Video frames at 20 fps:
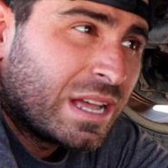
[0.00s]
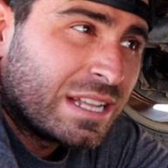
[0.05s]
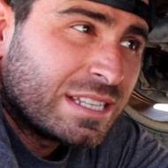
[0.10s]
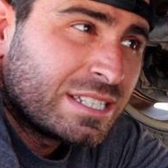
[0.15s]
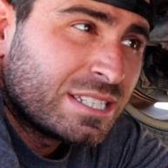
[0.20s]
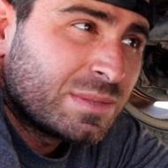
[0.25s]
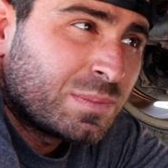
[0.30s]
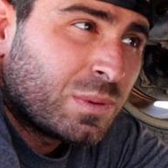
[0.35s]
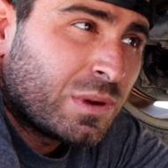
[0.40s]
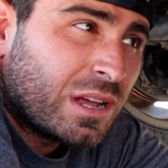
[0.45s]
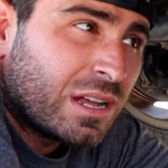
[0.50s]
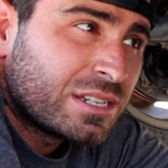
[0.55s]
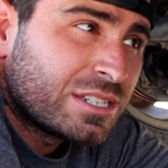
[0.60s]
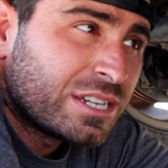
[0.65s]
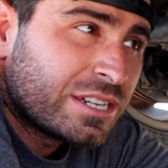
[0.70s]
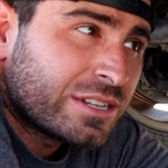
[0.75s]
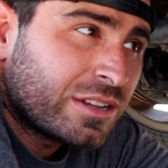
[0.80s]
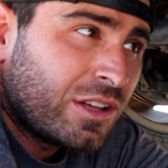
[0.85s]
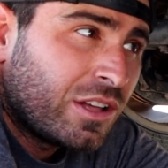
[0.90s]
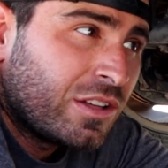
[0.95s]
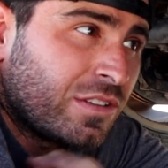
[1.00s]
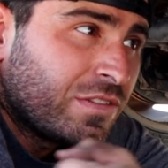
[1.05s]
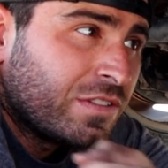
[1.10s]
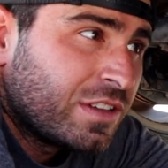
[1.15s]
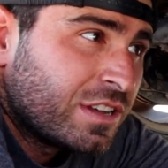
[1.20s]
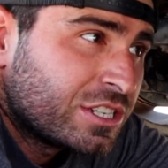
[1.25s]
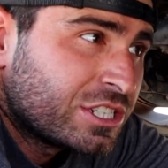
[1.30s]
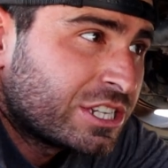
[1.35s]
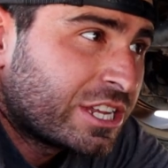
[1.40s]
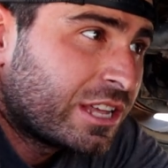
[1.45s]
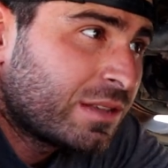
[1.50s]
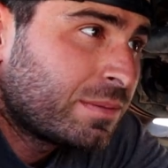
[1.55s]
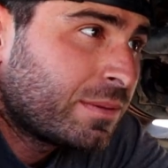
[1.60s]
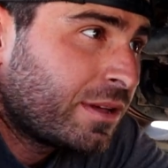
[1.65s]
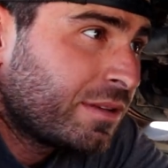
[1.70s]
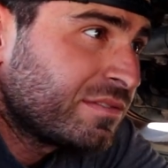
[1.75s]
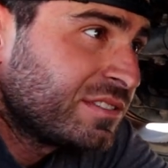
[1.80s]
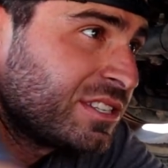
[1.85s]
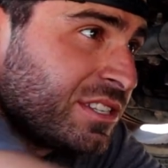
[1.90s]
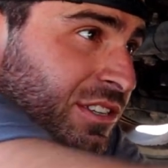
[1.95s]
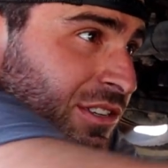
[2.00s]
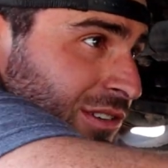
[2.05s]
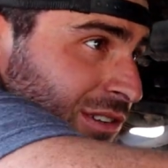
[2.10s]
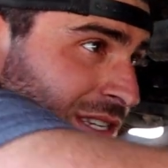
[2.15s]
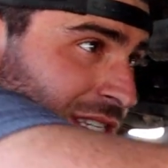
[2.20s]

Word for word: got this project all finished up. Obviously you